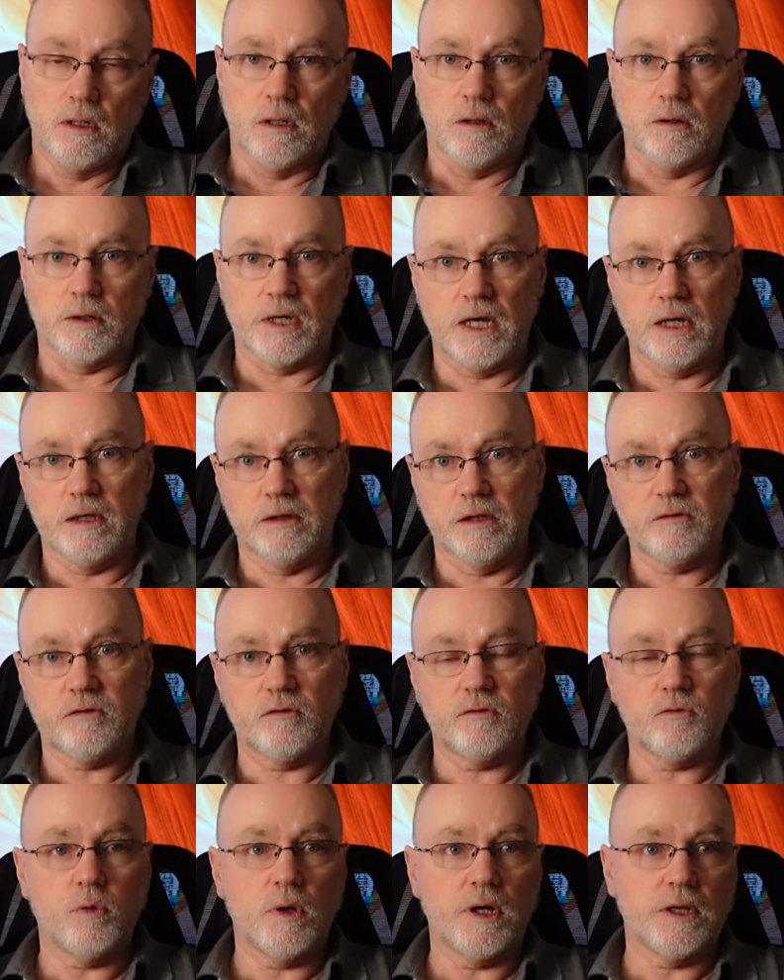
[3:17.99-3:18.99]
Okay, and this
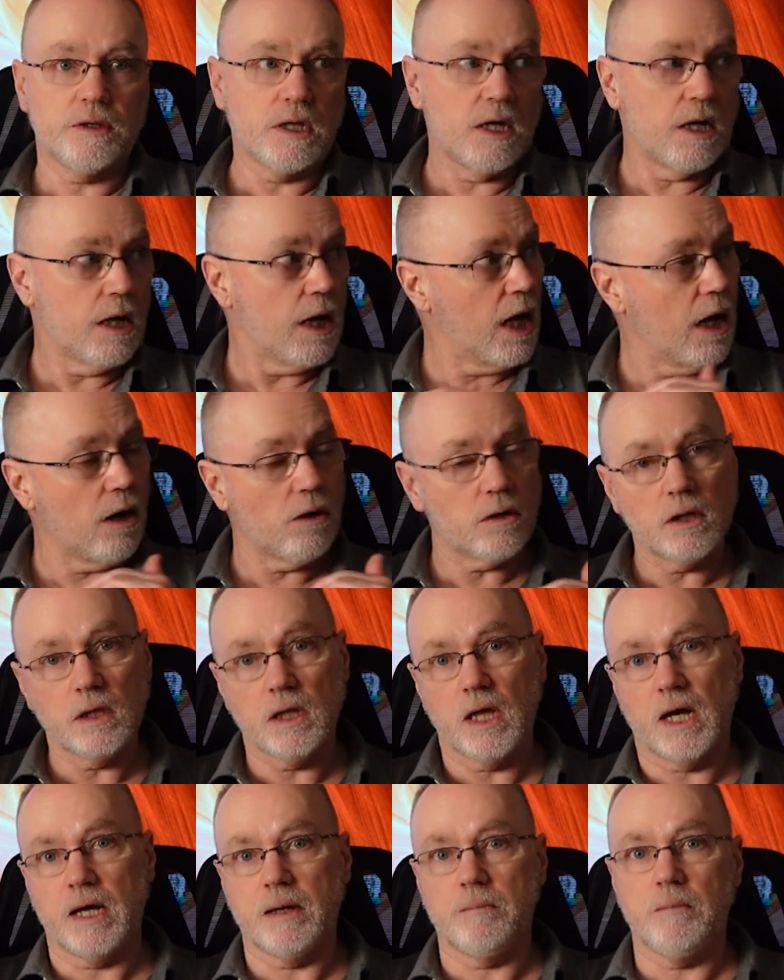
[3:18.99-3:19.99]
is where the
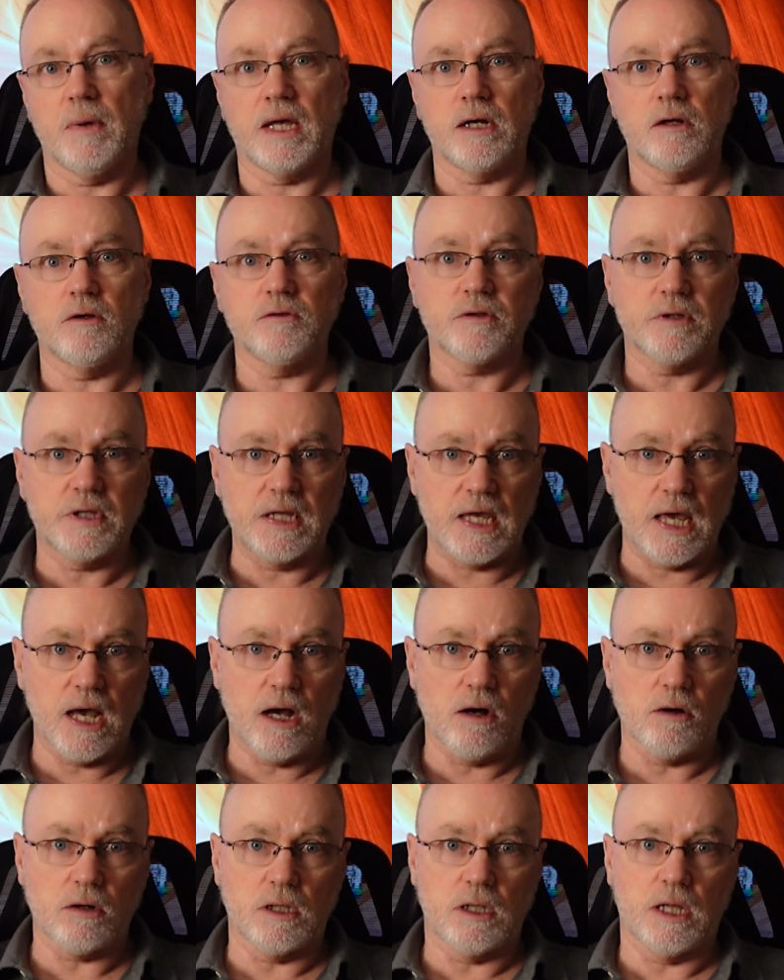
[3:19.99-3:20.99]
alkali metals and the
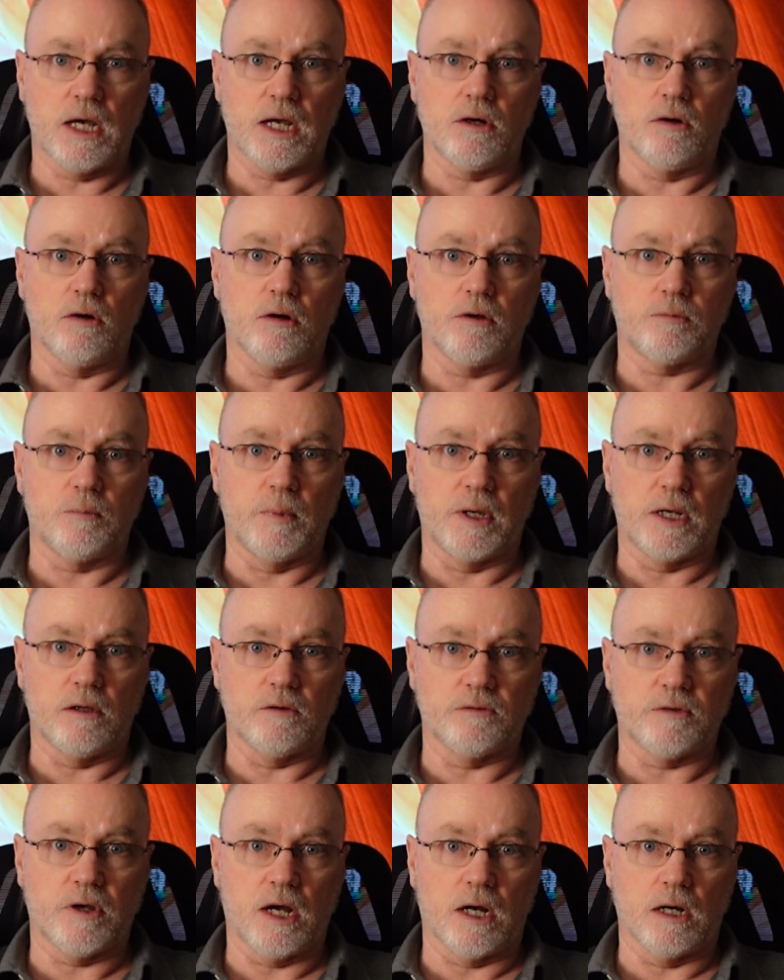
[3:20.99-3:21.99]
alkali earth
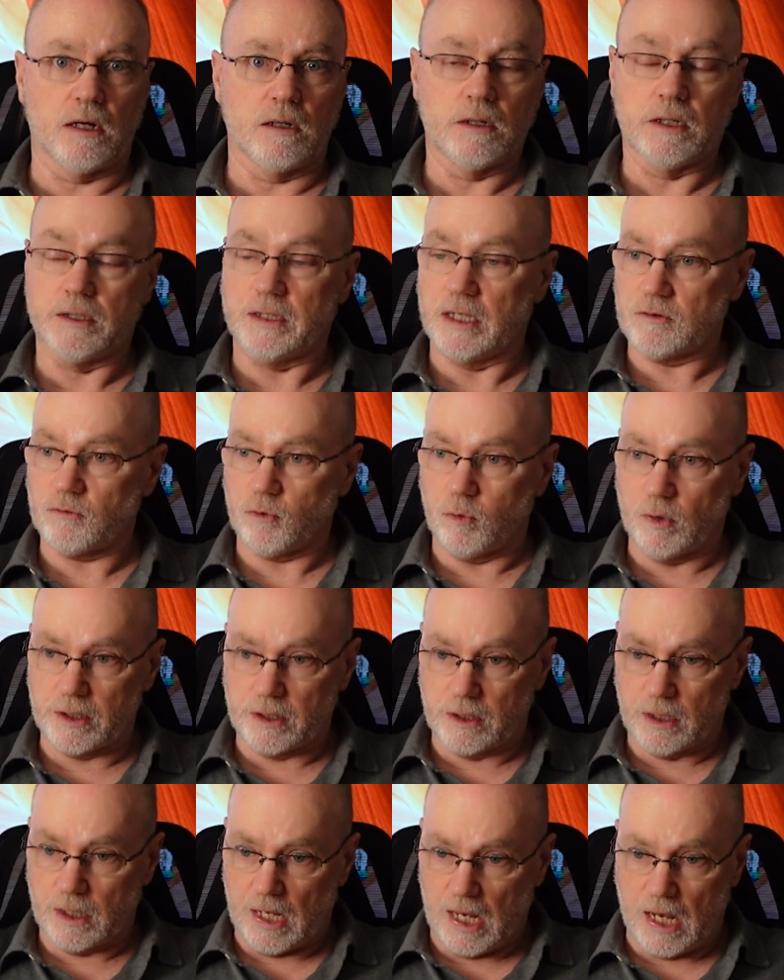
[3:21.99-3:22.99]
metals are. And that's
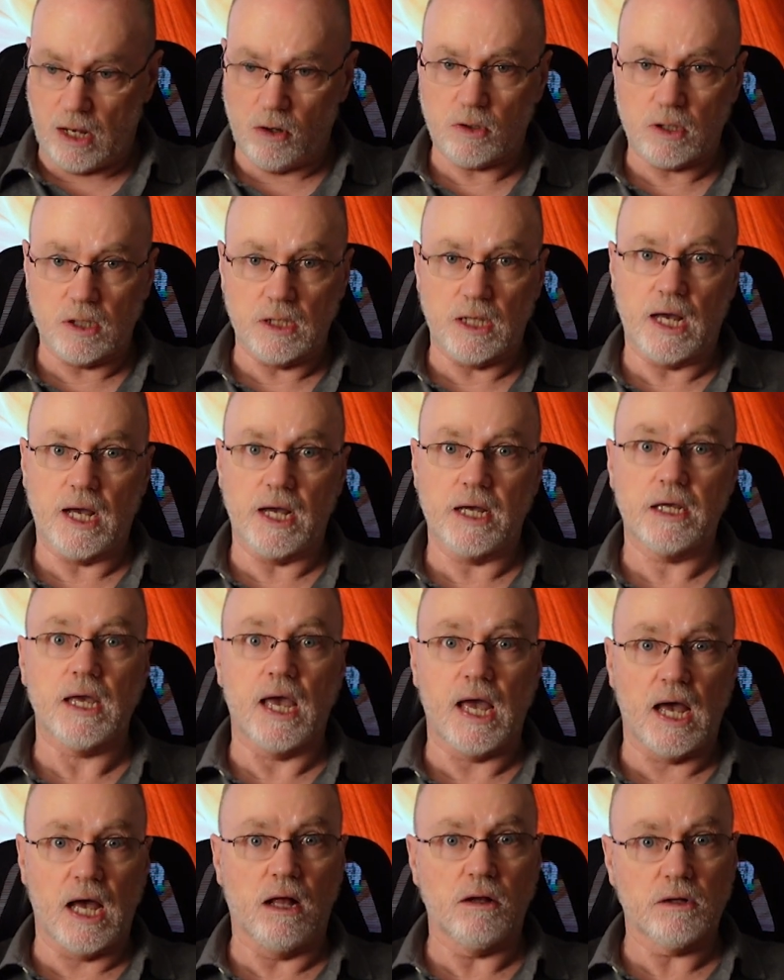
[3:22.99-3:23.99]
what alkali
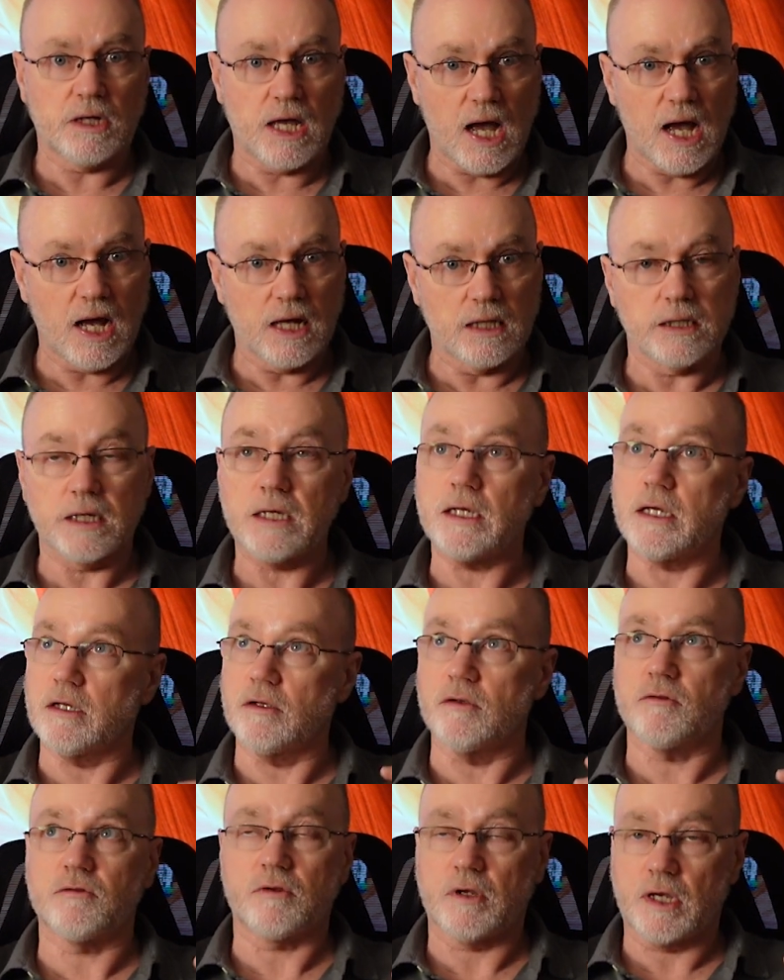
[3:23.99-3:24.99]

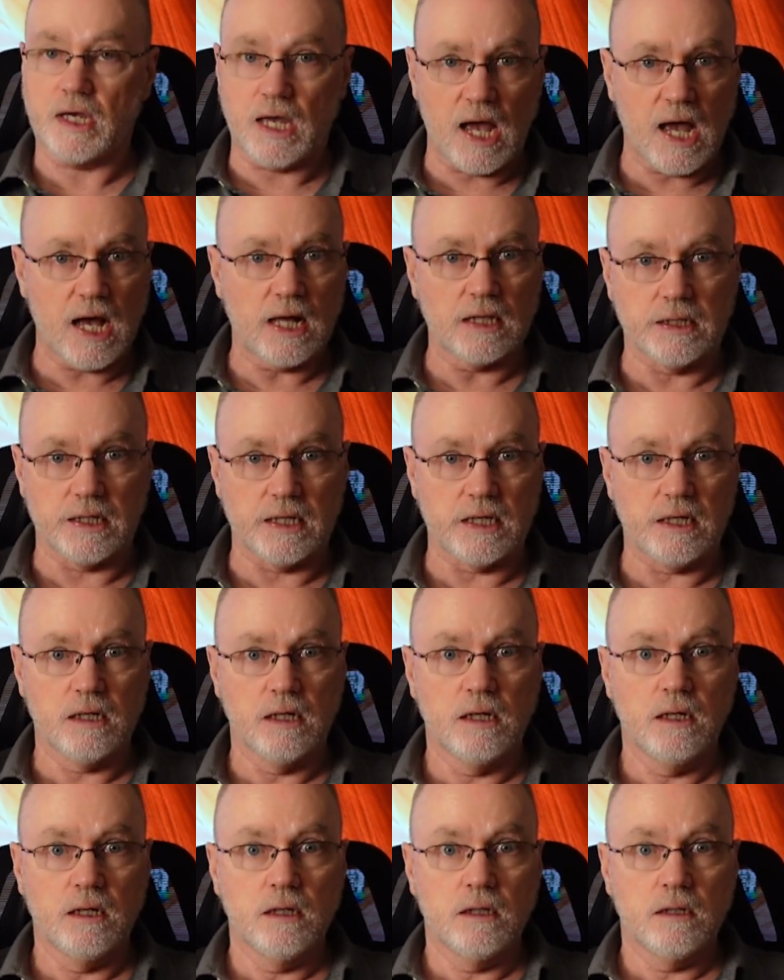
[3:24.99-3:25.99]
is Kali,
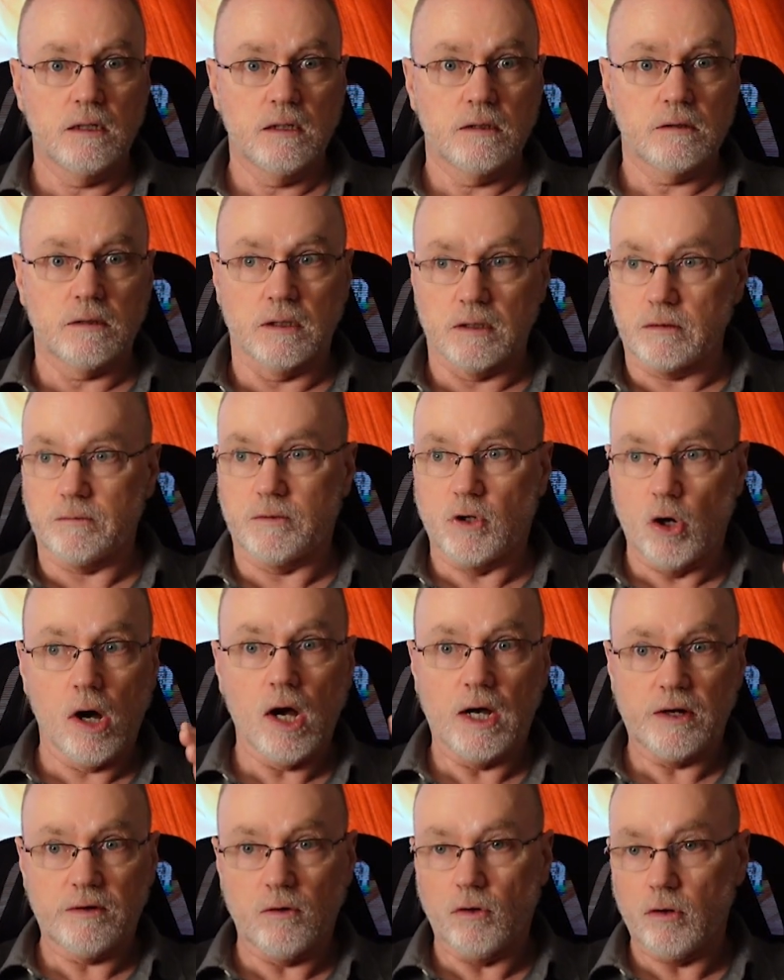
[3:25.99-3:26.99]
the
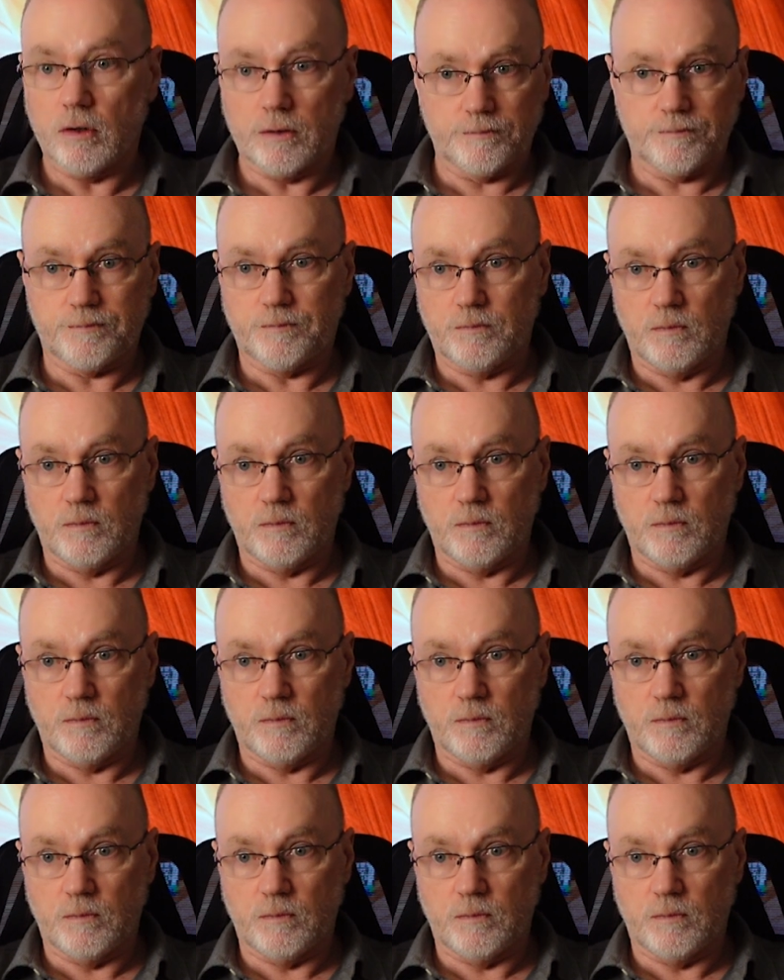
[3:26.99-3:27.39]
god, or